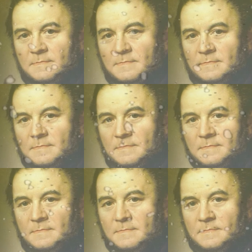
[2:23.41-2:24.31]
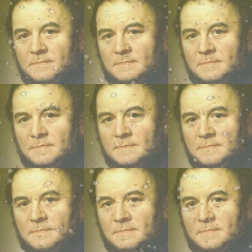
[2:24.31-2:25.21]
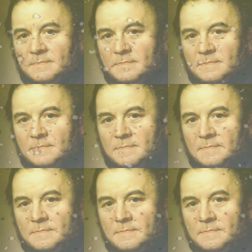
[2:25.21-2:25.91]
something which is impossible to ignore.